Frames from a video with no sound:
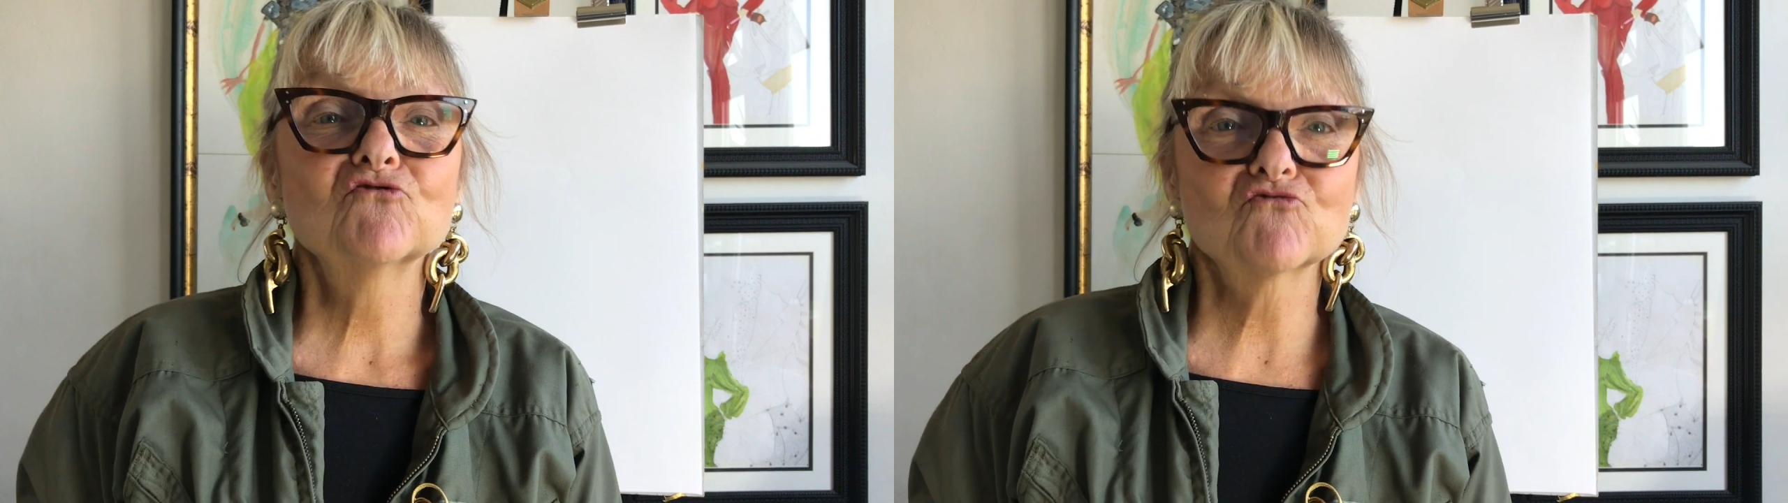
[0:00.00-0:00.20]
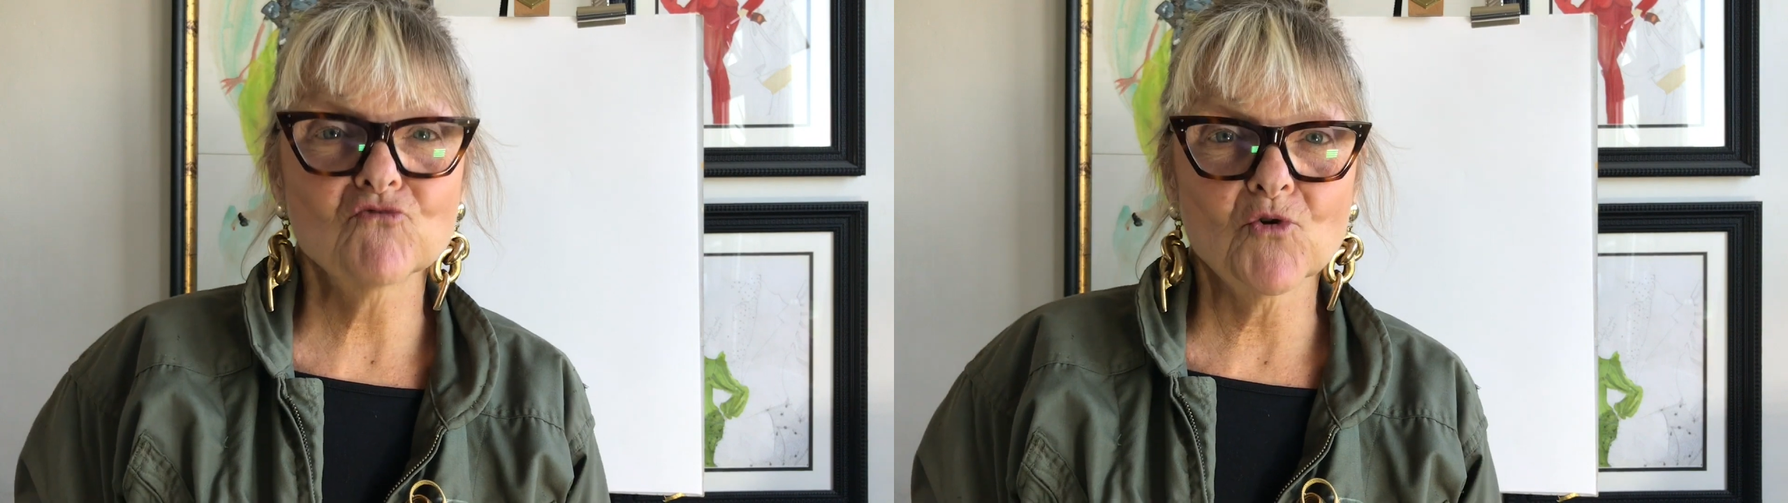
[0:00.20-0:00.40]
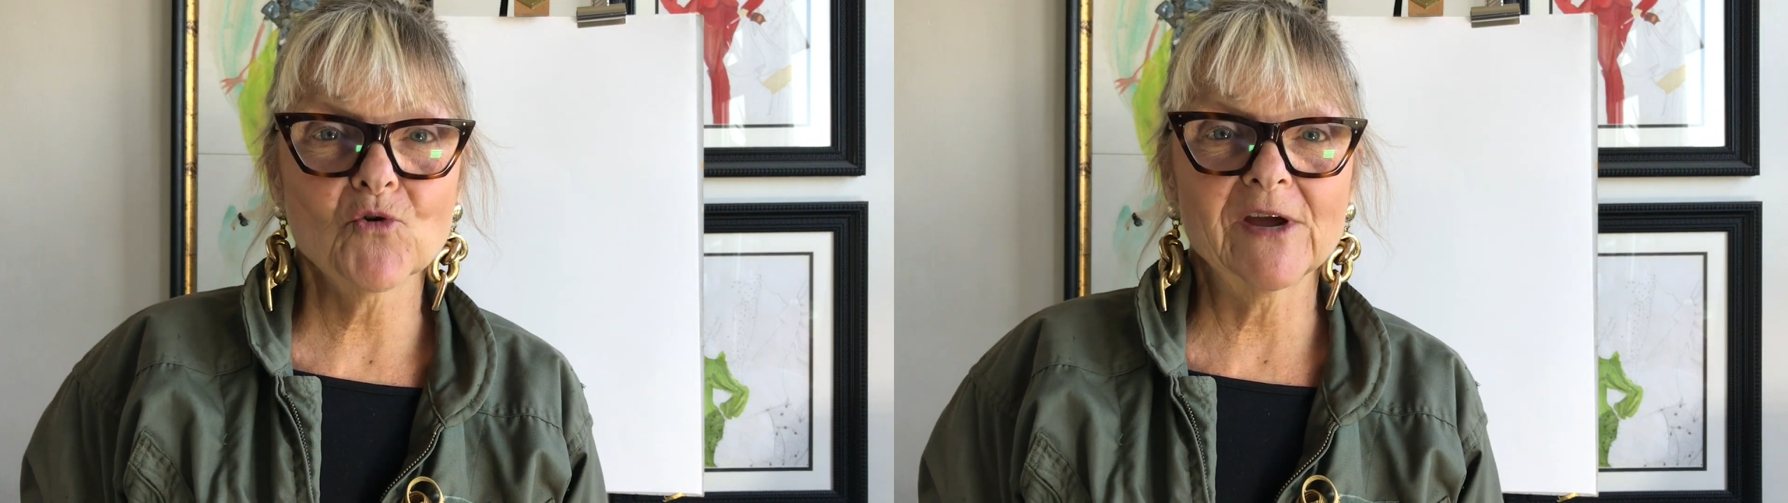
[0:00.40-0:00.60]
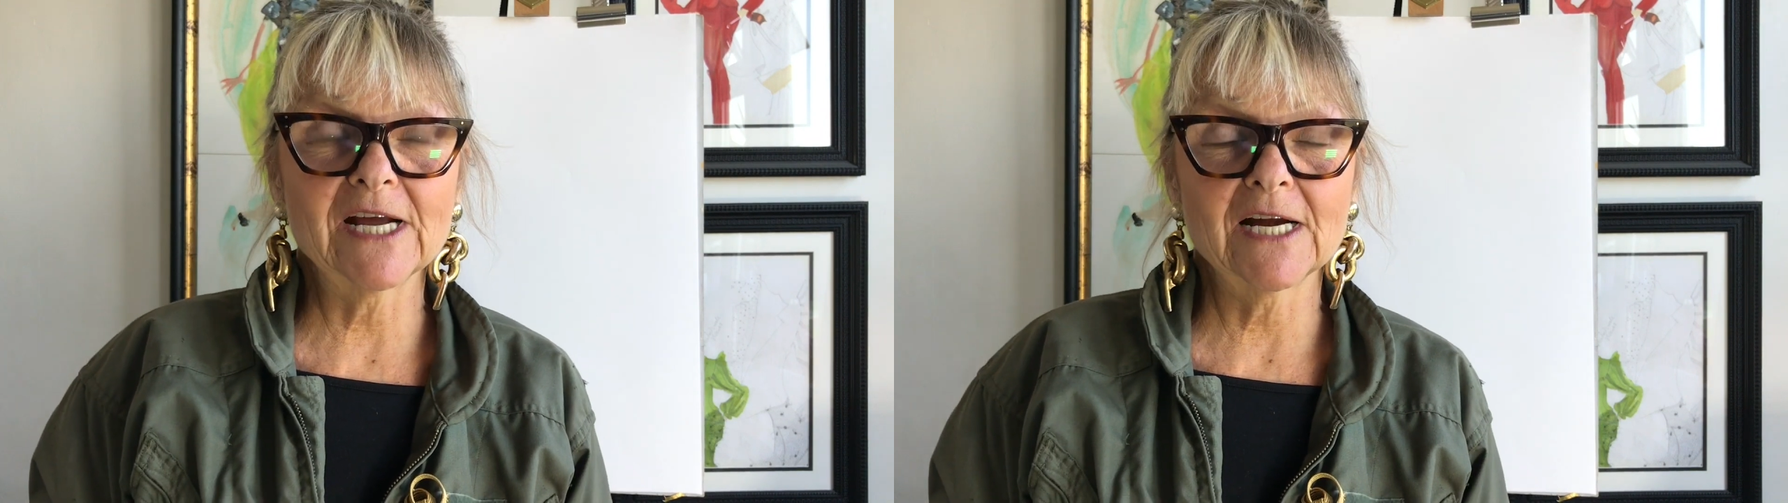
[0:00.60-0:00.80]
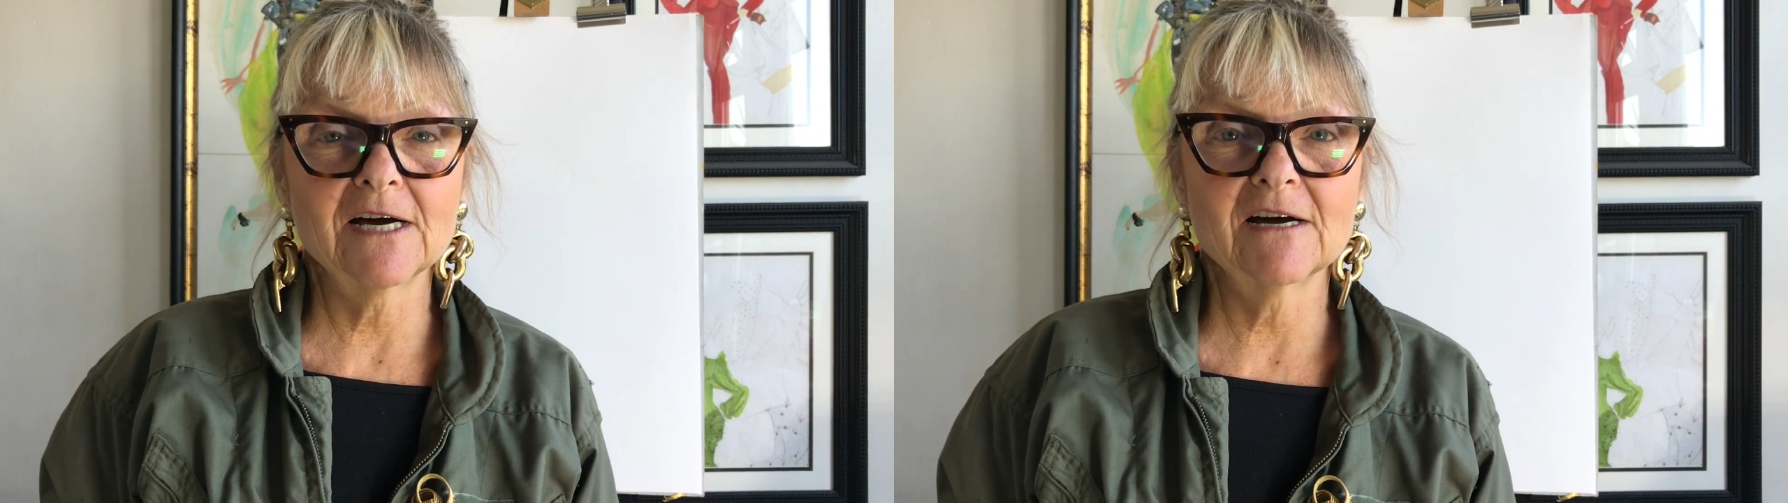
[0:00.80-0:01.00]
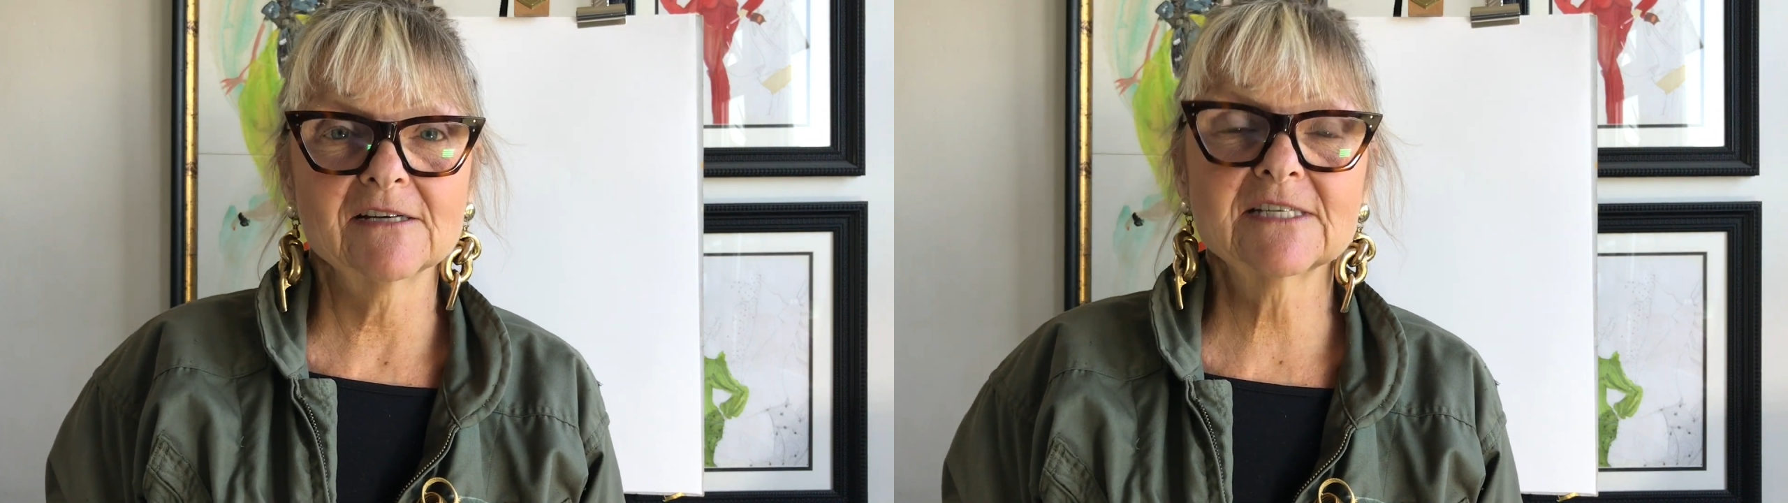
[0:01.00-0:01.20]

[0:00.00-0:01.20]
Drawing class.